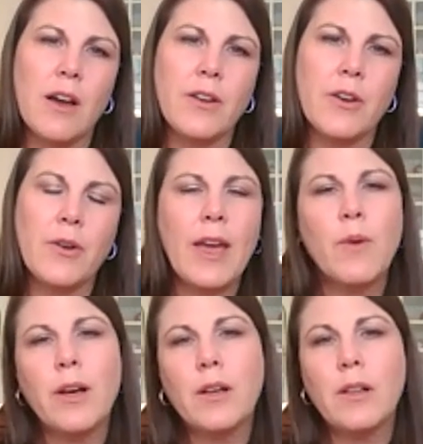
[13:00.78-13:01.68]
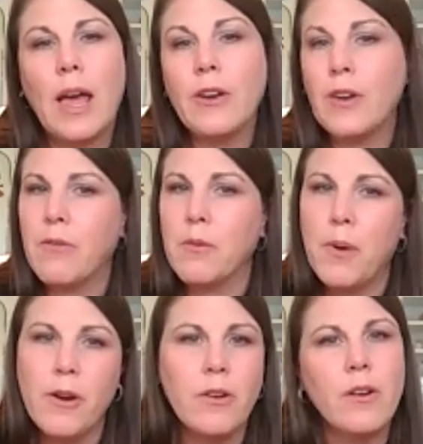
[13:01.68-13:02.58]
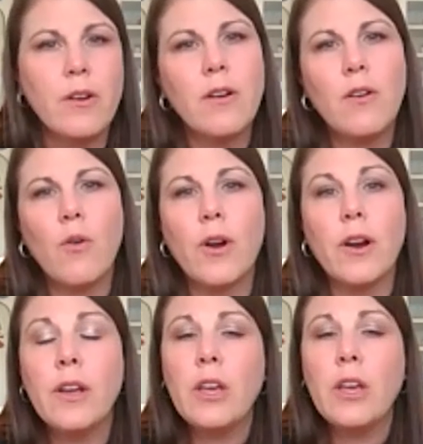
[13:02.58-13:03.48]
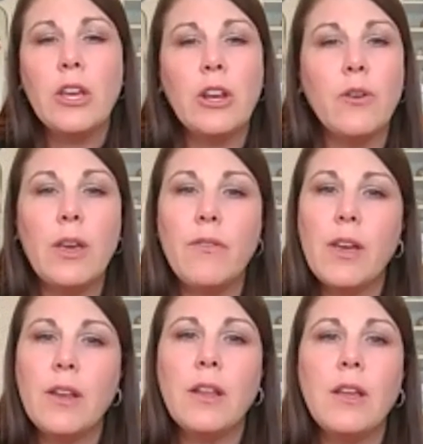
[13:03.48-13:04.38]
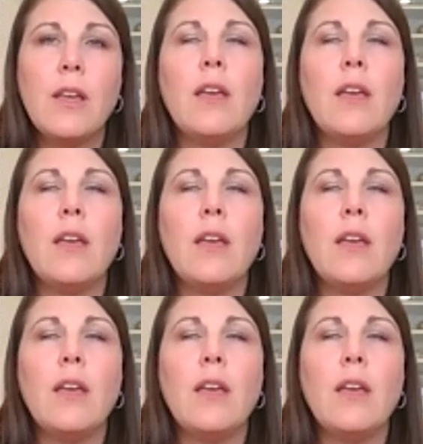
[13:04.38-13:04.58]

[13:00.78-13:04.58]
on, okay, well, I don't have a partner, or, you know, even,